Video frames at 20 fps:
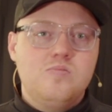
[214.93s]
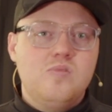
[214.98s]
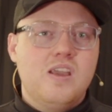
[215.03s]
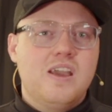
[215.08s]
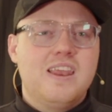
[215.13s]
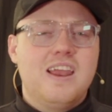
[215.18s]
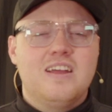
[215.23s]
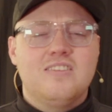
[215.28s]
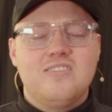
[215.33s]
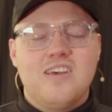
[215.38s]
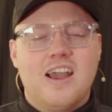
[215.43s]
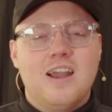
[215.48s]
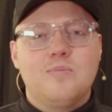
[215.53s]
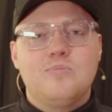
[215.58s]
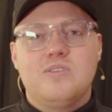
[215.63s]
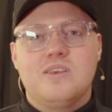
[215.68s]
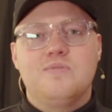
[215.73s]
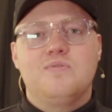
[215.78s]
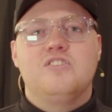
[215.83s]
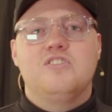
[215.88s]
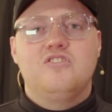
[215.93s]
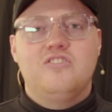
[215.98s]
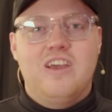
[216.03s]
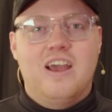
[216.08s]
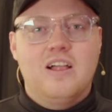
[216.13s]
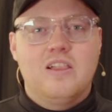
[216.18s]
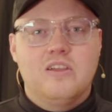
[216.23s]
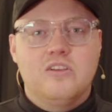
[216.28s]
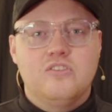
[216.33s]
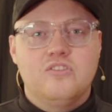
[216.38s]
and at times even
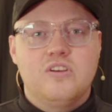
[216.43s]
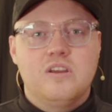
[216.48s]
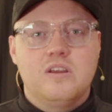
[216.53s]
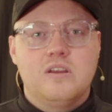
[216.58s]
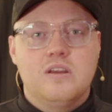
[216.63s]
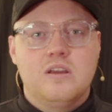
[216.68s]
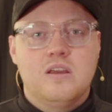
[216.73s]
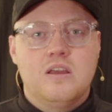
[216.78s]
challenging.